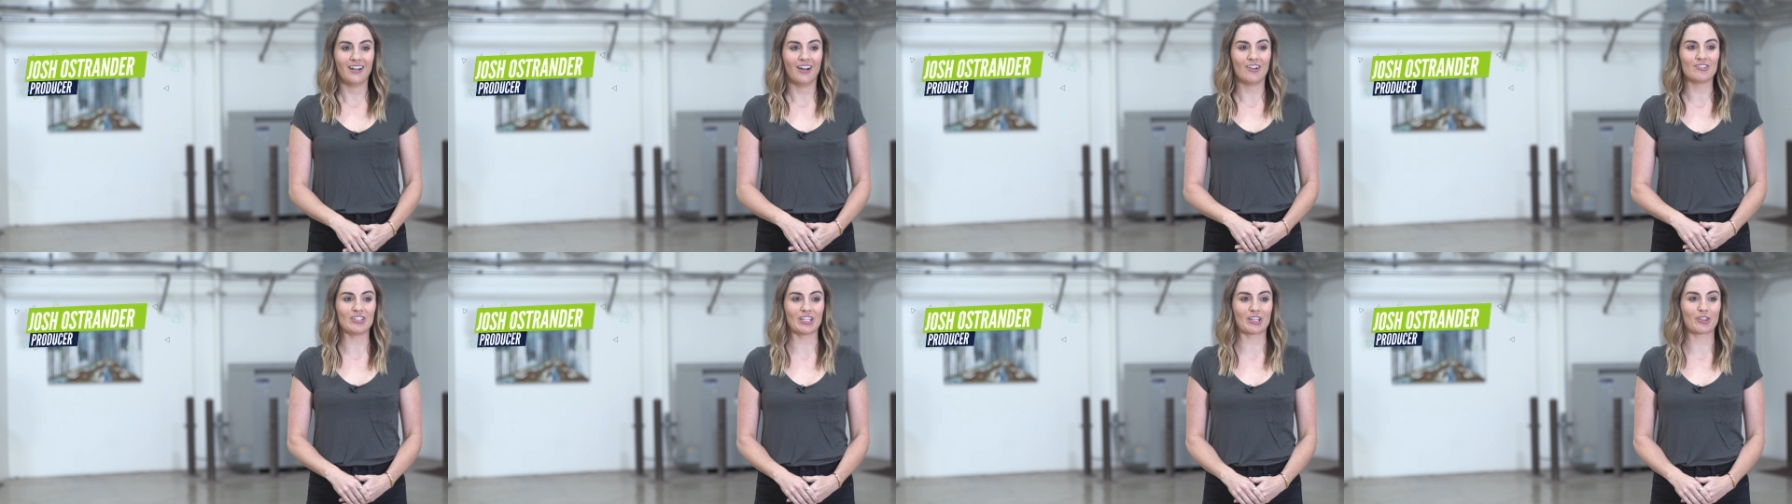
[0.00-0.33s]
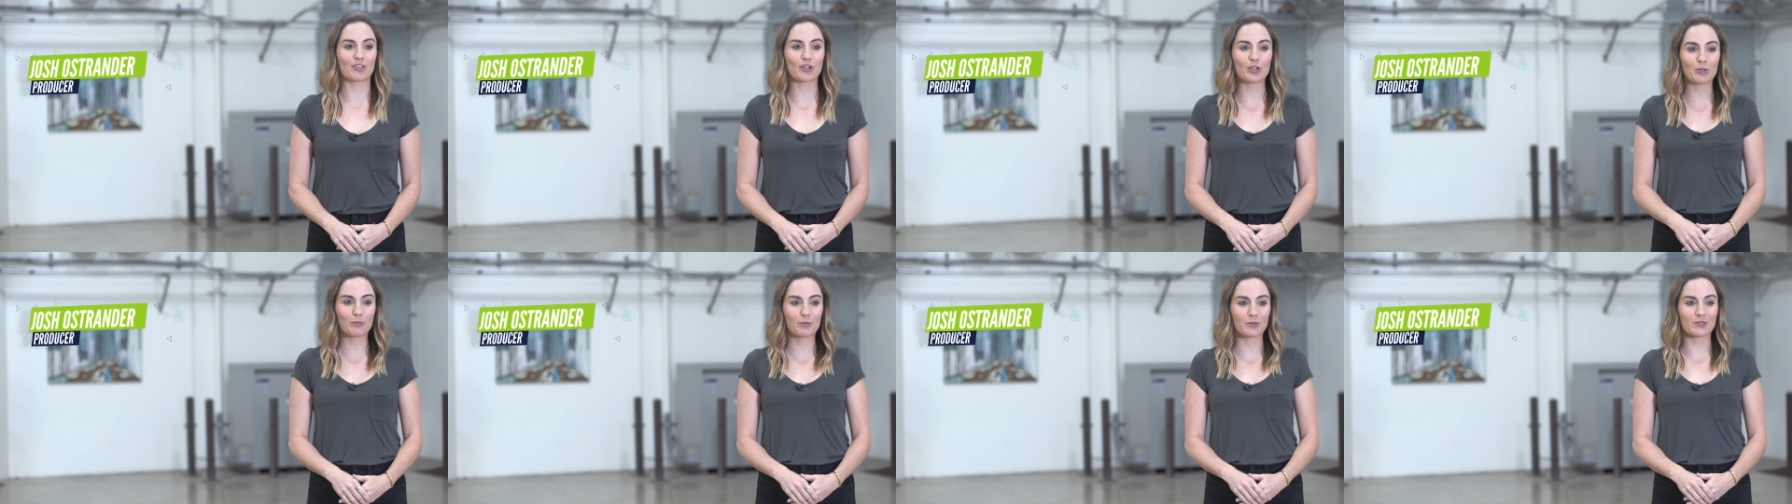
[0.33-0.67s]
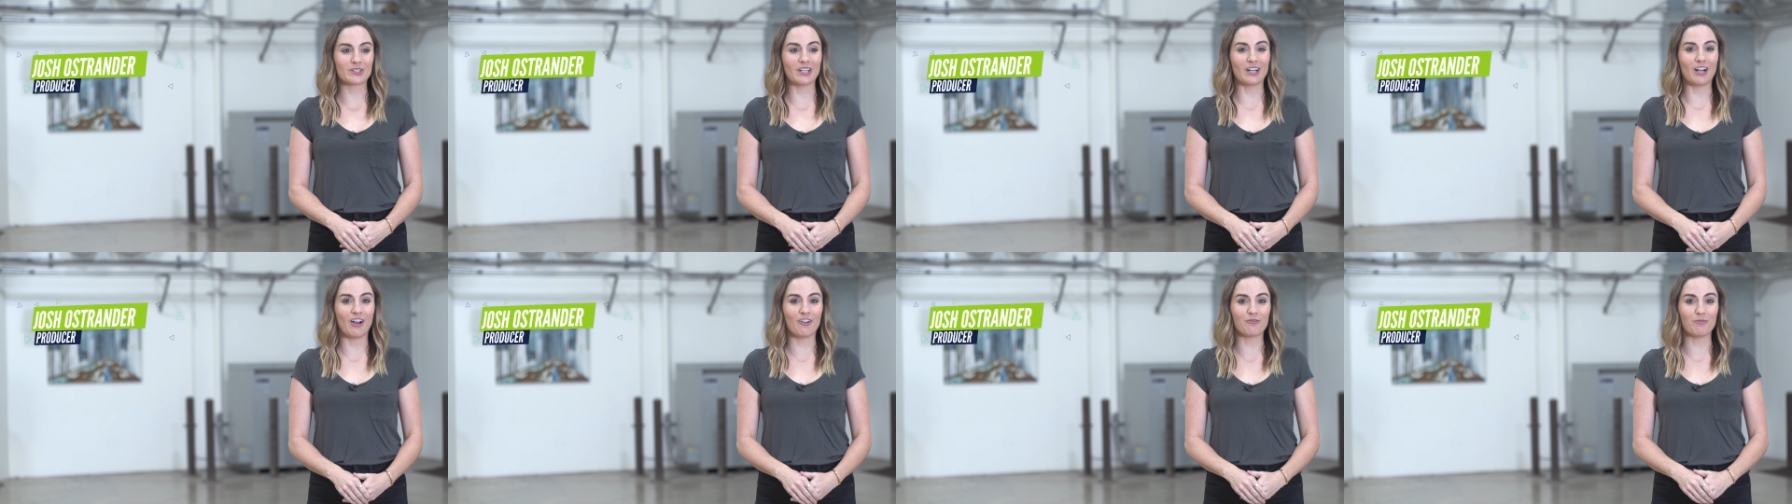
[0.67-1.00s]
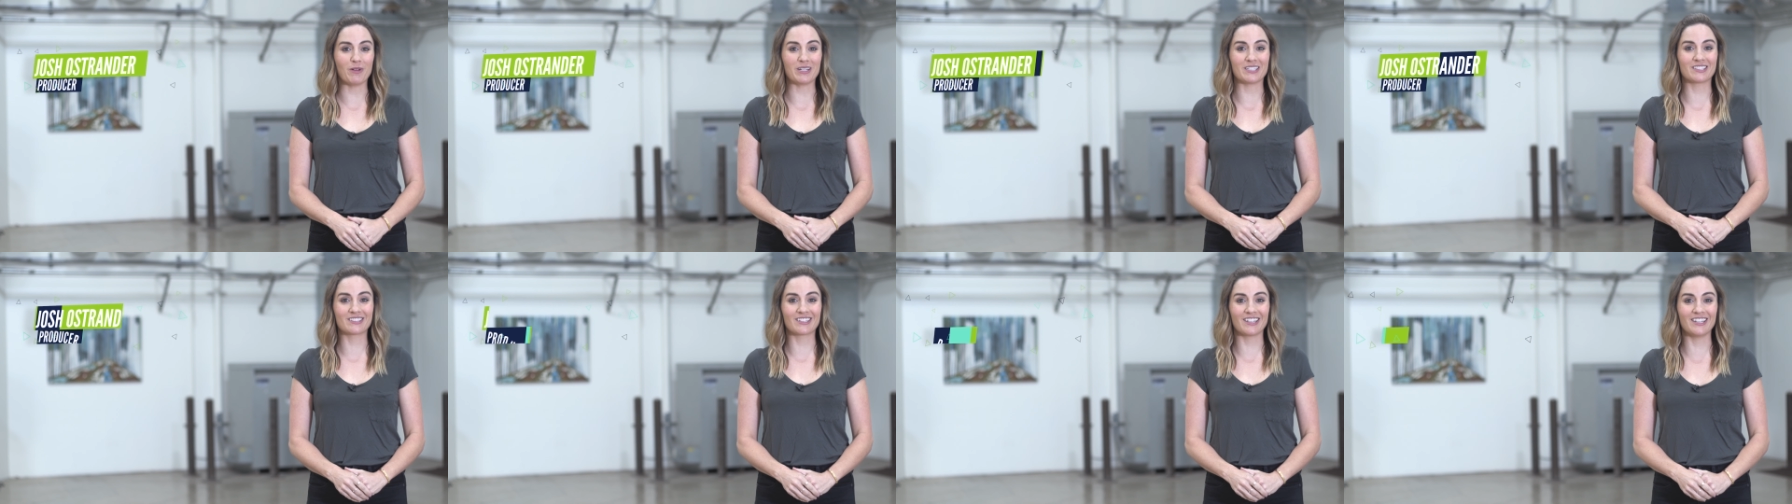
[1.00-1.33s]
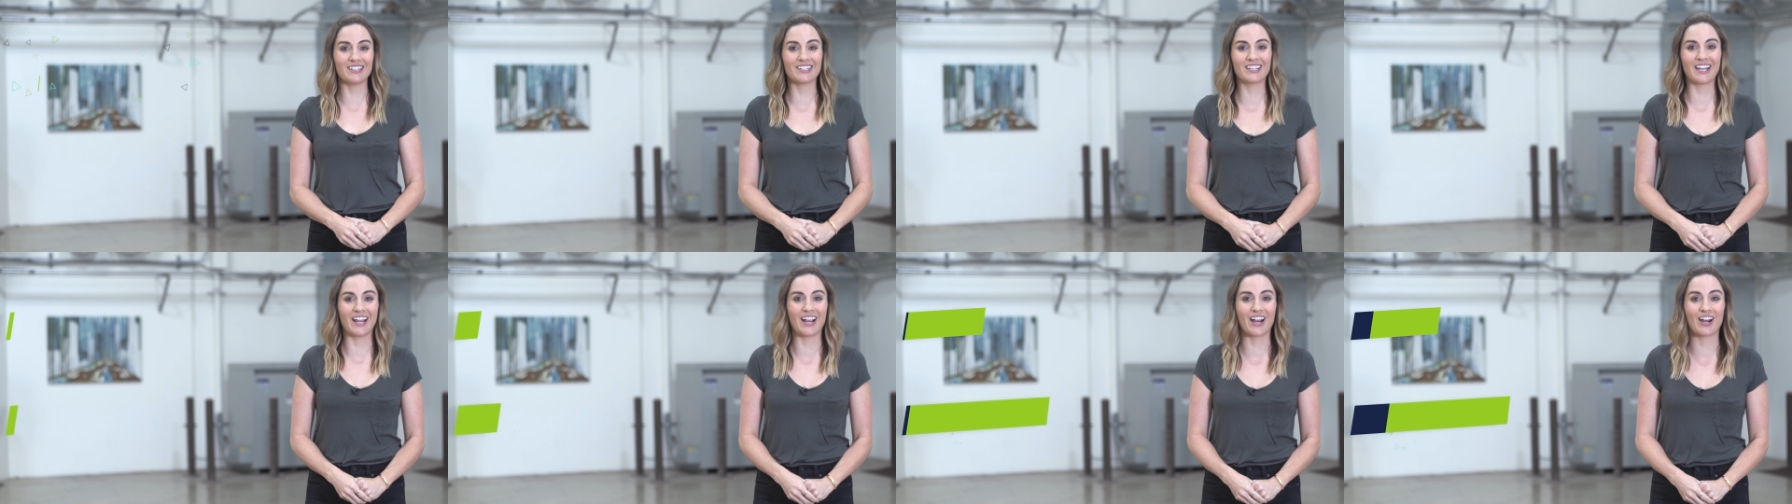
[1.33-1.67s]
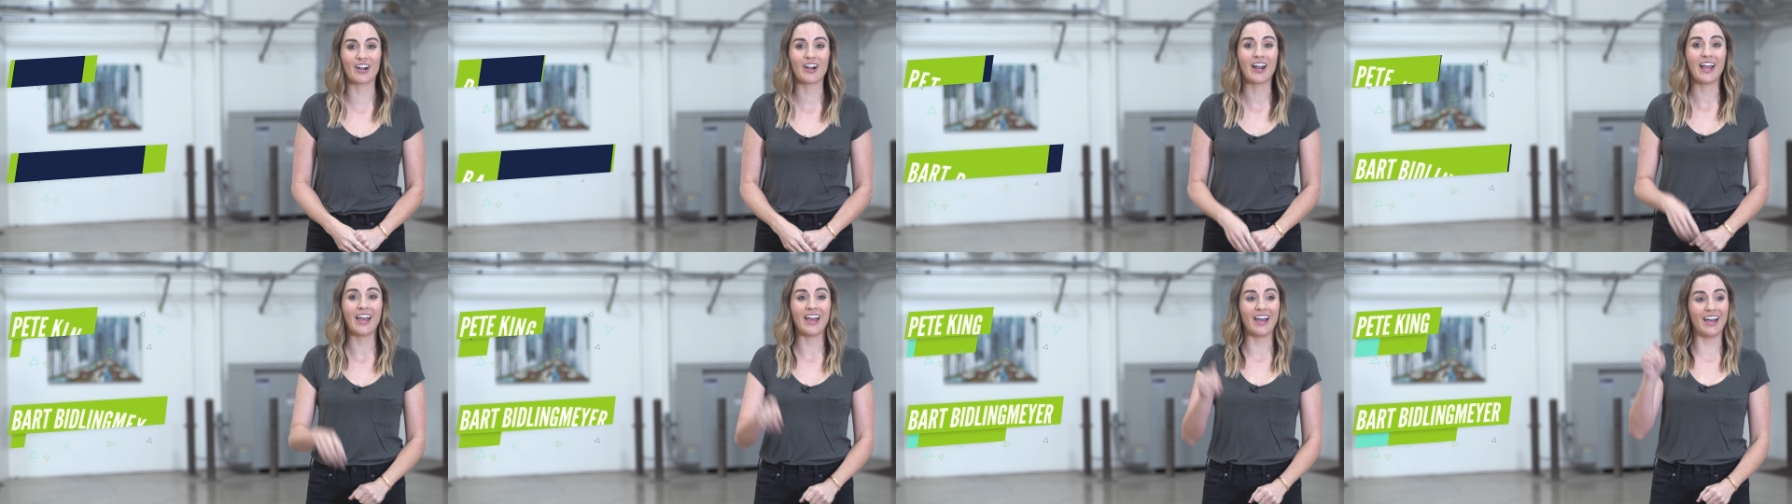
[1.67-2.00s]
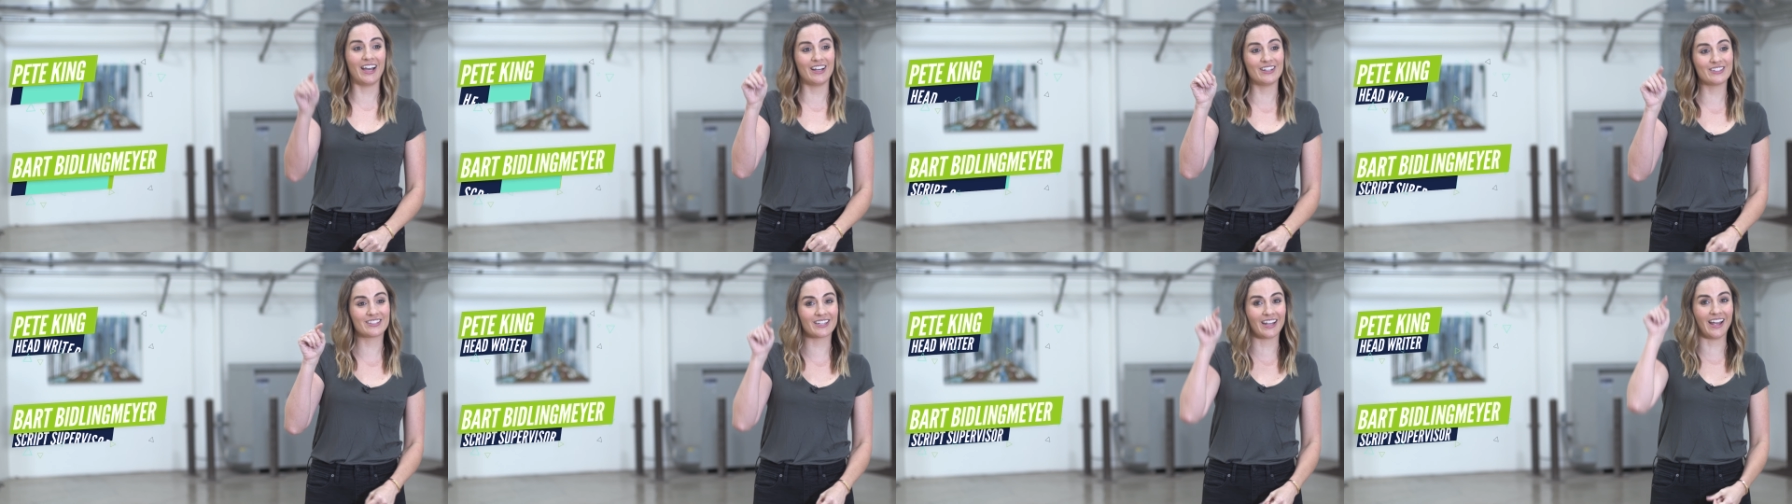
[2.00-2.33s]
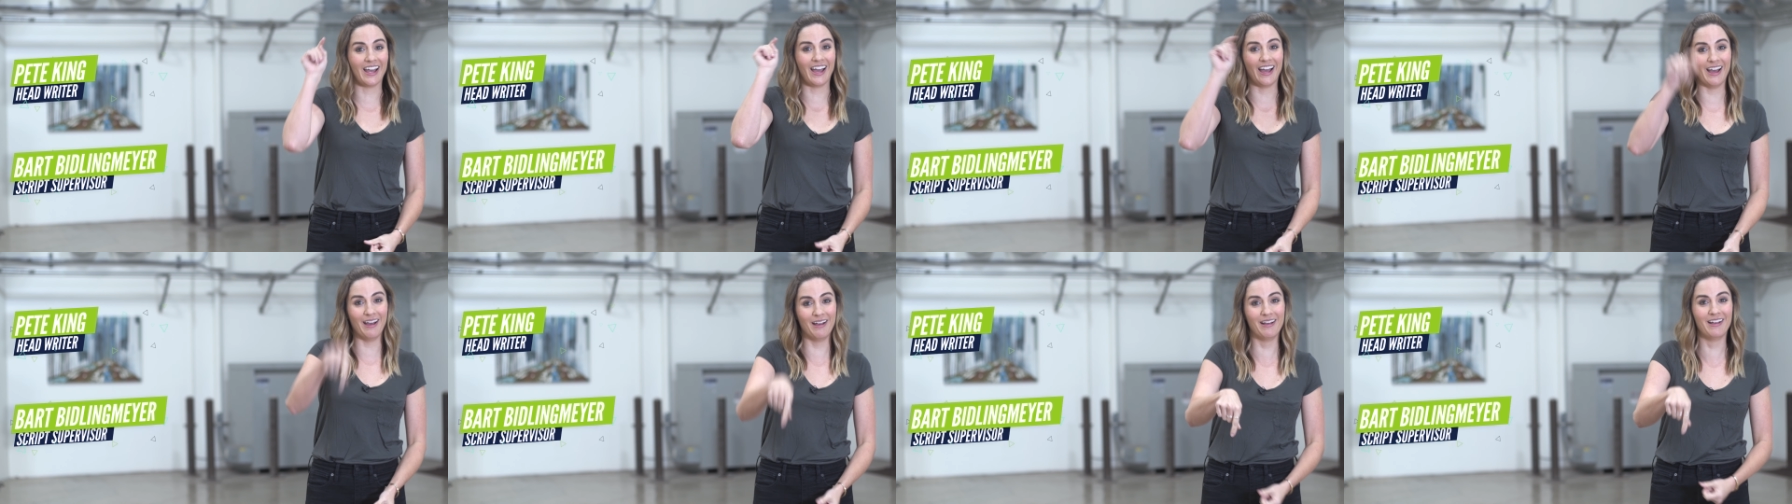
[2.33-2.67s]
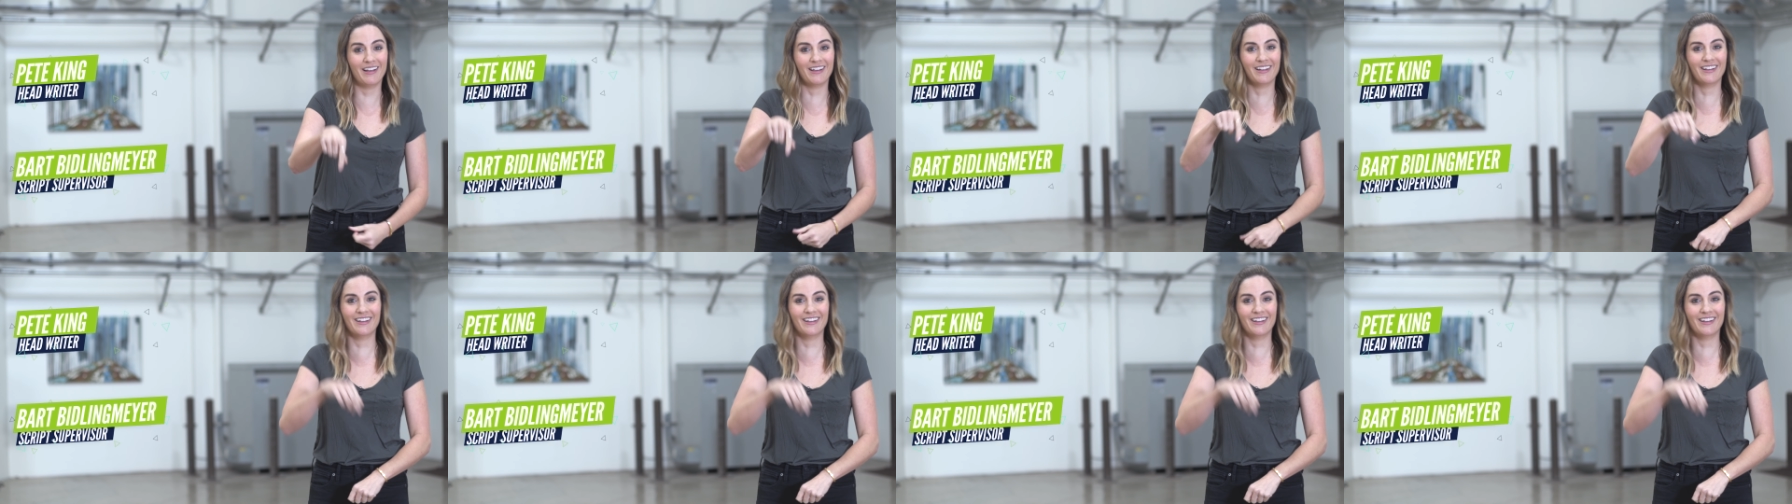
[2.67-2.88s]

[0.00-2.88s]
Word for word: was like 30% off my skincare. How's yeah.